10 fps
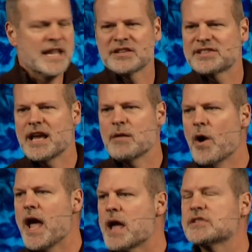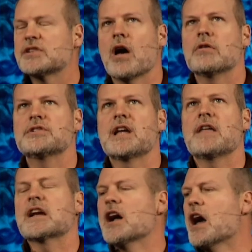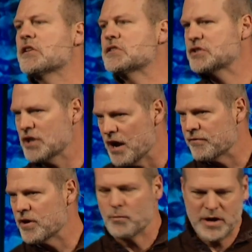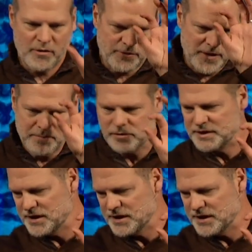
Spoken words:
In the same way is to understand that God is sovereign and we are thimbles,